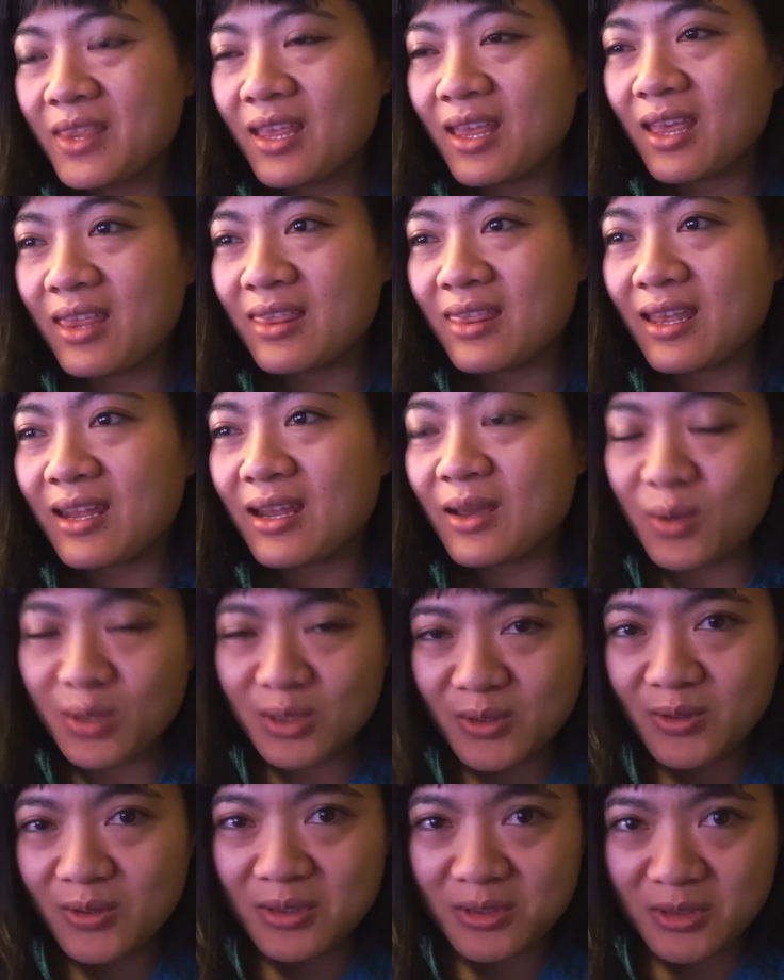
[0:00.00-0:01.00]
and then I
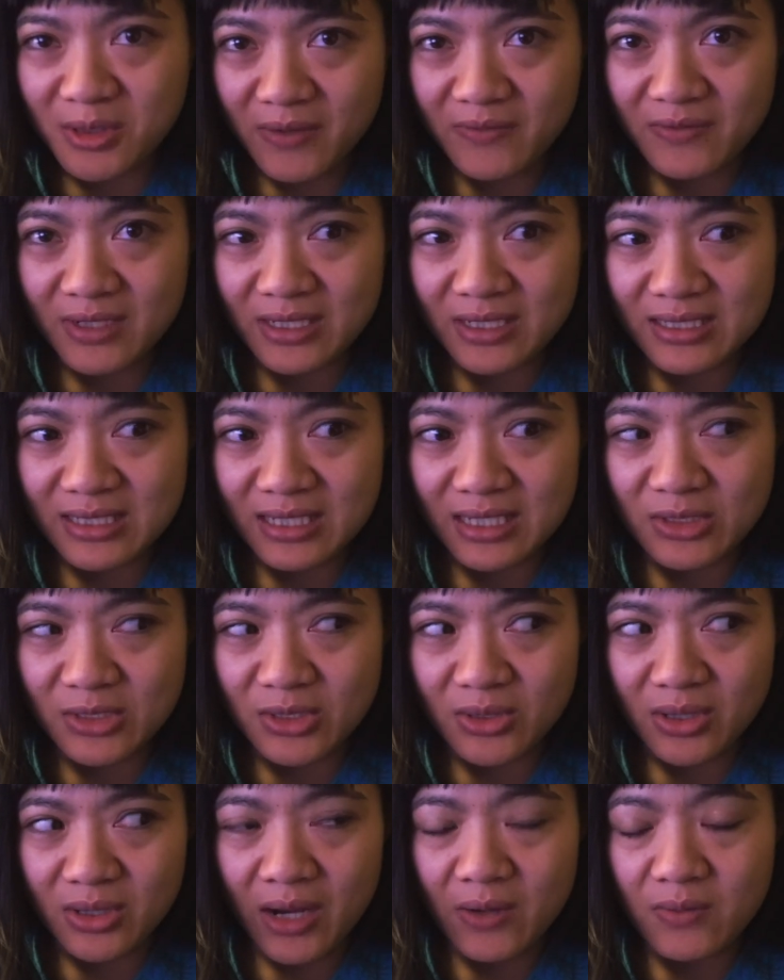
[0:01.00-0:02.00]
went to the drive test
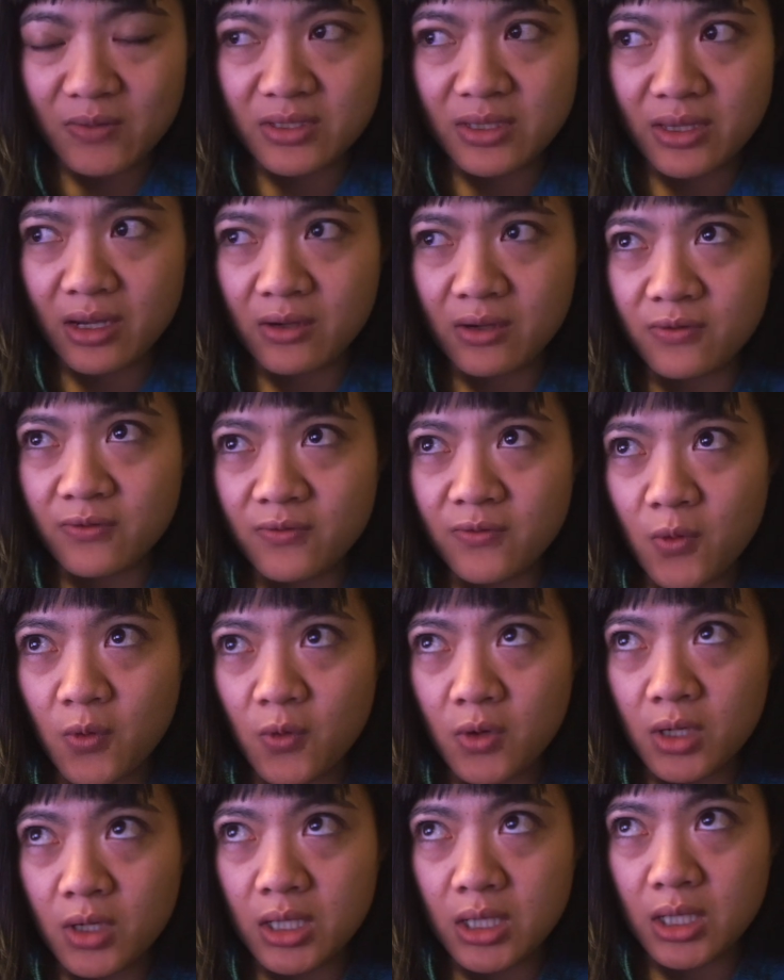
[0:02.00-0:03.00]
center. I was there
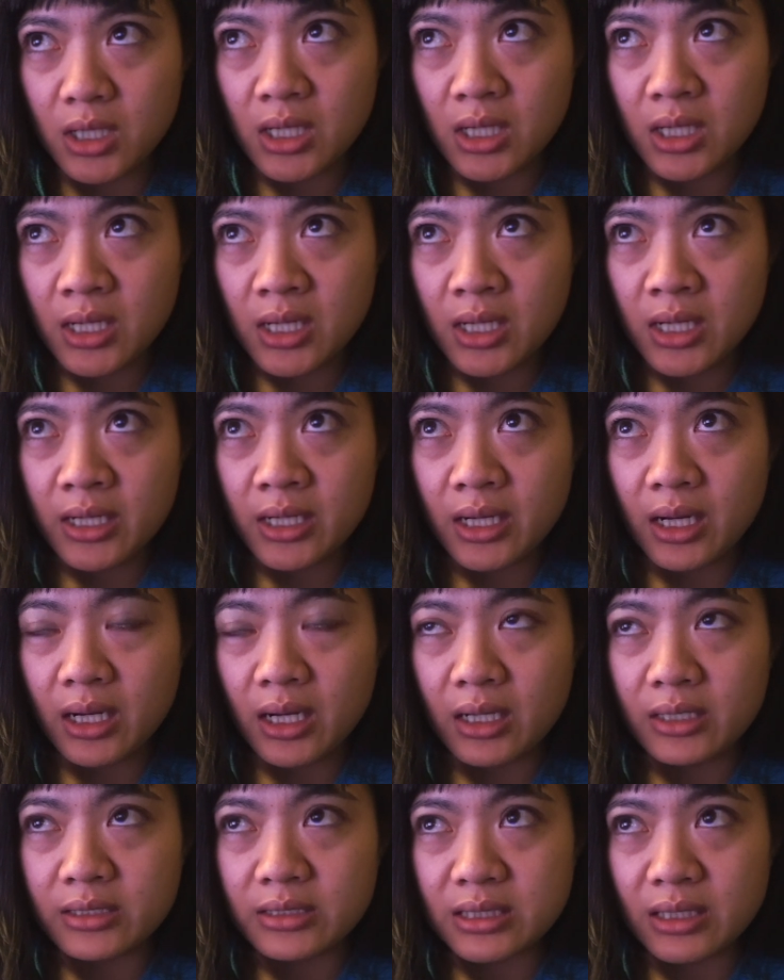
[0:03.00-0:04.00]
for
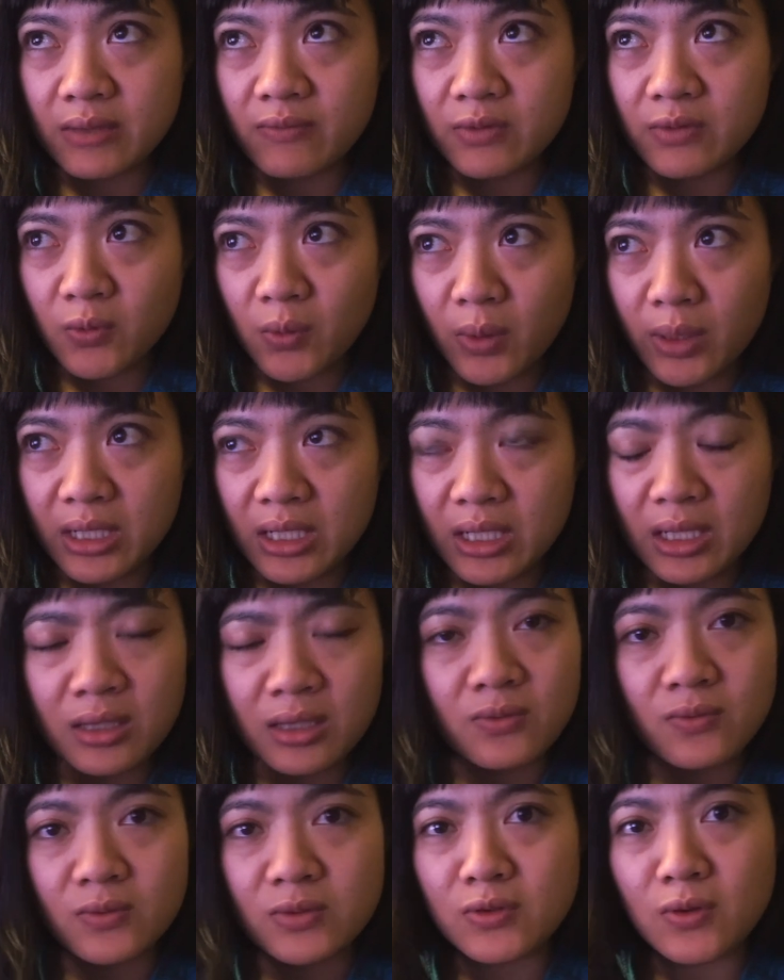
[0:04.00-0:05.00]
uh, 7.20
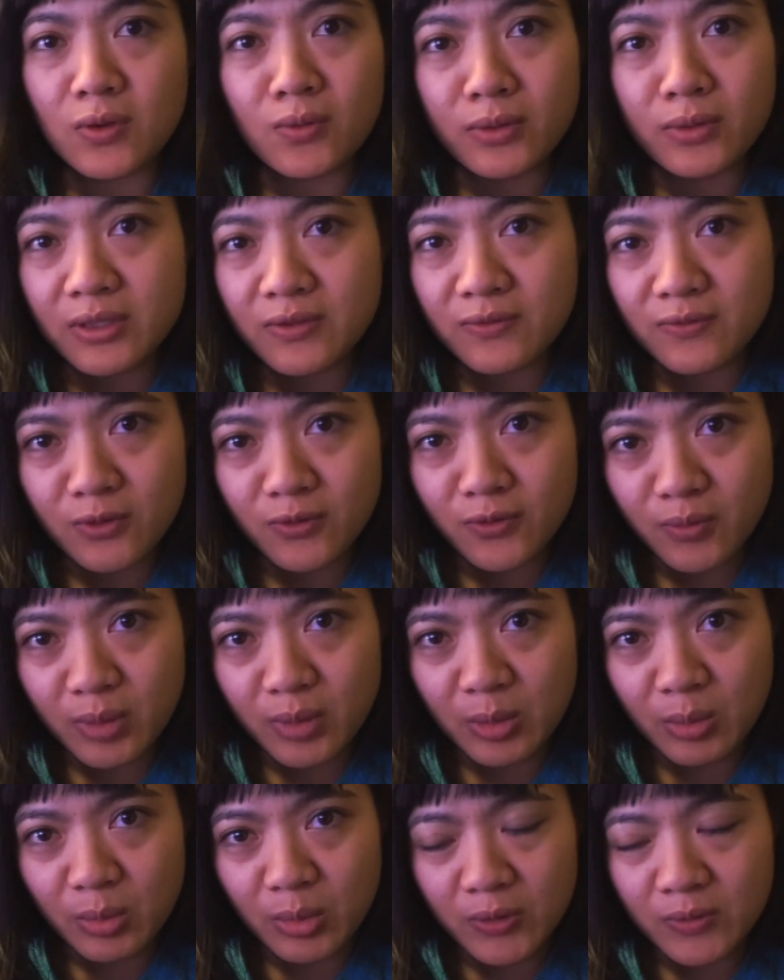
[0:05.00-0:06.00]
and it was already full of
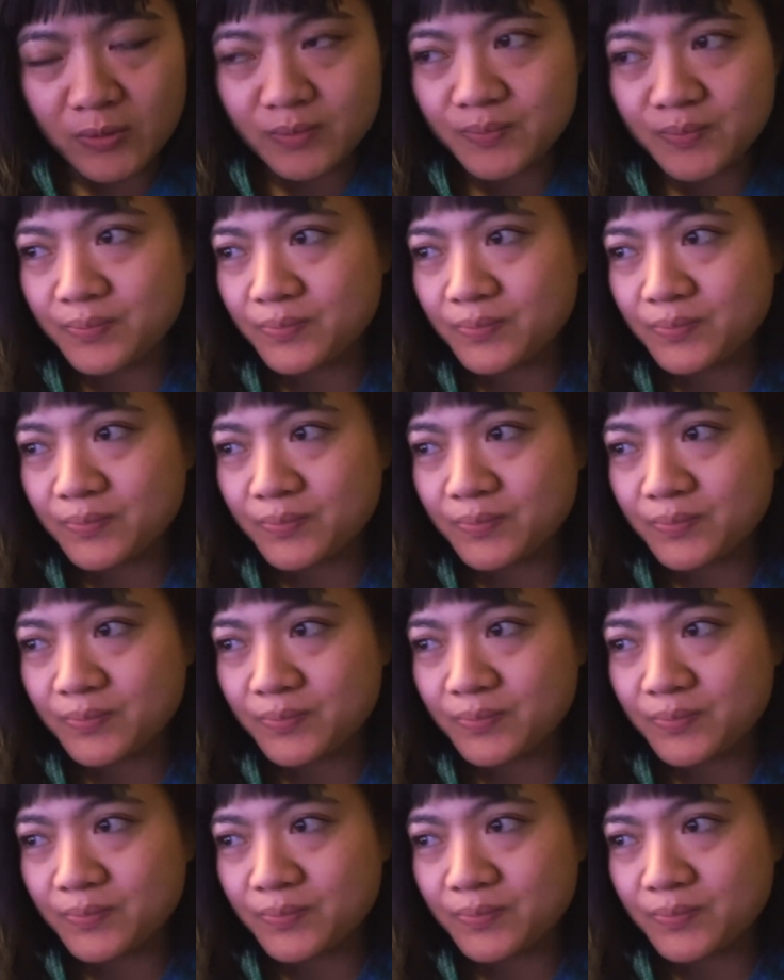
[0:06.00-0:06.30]
people.